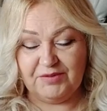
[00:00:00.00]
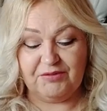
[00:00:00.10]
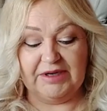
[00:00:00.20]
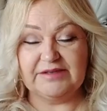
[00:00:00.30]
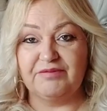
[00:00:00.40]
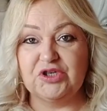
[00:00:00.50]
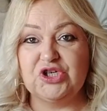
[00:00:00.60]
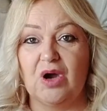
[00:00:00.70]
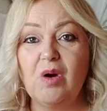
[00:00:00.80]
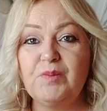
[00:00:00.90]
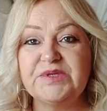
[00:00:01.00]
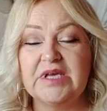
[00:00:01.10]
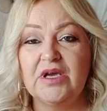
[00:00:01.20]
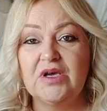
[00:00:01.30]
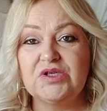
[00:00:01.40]
3 different shops.
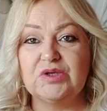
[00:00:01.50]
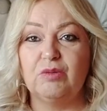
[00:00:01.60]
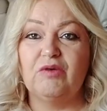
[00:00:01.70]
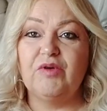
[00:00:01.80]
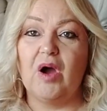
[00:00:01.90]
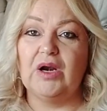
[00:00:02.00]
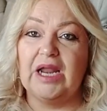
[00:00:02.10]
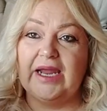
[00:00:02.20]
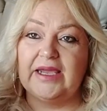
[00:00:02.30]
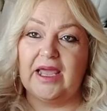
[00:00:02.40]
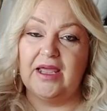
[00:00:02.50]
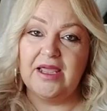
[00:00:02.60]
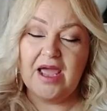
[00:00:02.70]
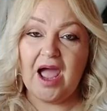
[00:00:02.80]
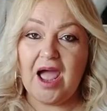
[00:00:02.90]
So we've gone like a
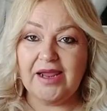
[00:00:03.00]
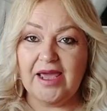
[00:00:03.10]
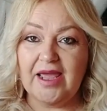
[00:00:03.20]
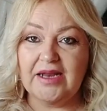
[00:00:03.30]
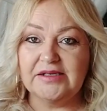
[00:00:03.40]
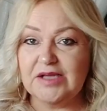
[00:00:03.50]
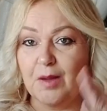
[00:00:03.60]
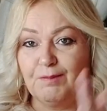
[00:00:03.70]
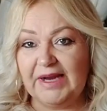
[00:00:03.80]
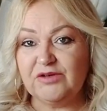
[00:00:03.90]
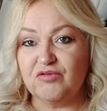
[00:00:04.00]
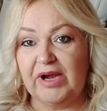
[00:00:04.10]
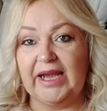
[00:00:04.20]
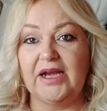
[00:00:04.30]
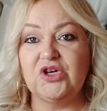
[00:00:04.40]
high-end, a
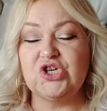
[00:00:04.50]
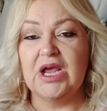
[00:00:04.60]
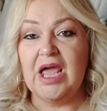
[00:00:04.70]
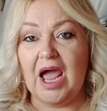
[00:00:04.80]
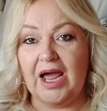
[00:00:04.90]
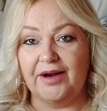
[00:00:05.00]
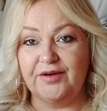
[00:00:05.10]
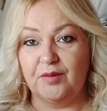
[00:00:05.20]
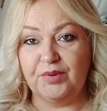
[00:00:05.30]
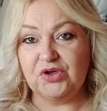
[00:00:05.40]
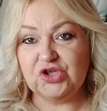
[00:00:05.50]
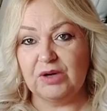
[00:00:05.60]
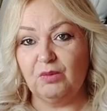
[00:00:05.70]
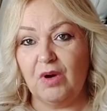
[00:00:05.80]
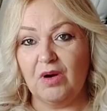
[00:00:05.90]
mid-range and a
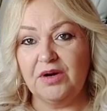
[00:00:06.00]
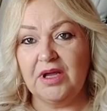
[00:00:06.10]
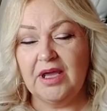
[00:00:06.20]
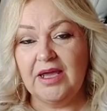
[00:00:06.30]
budget one.